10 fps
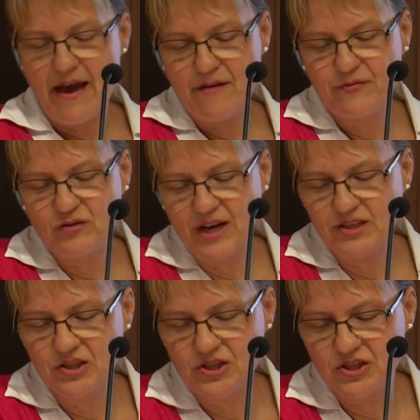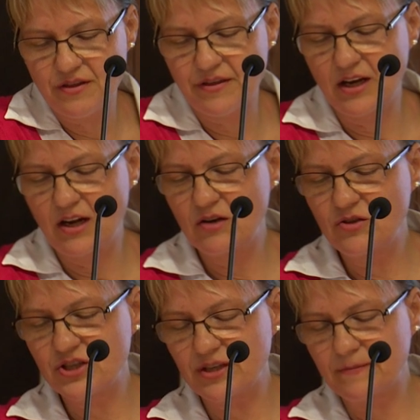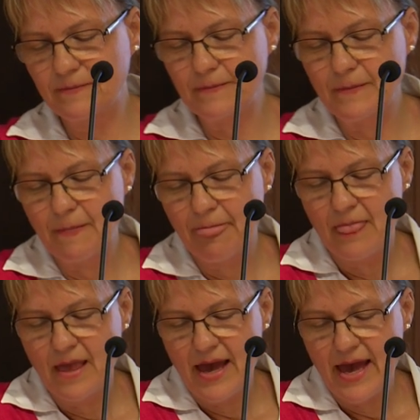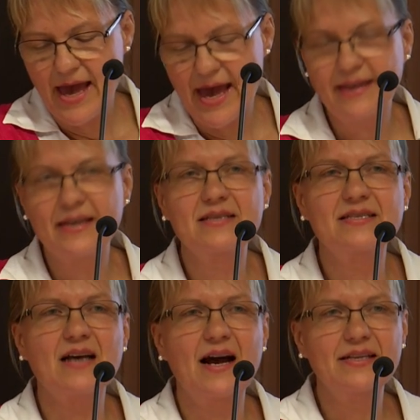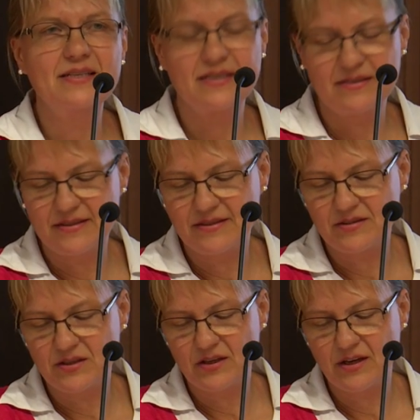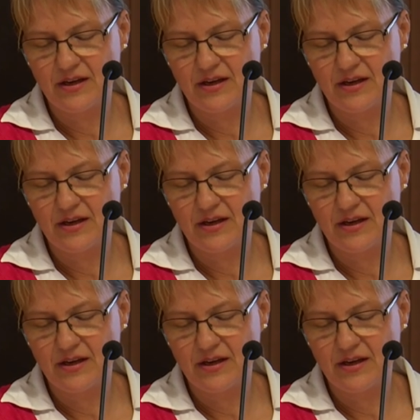a French theologian and a scientist.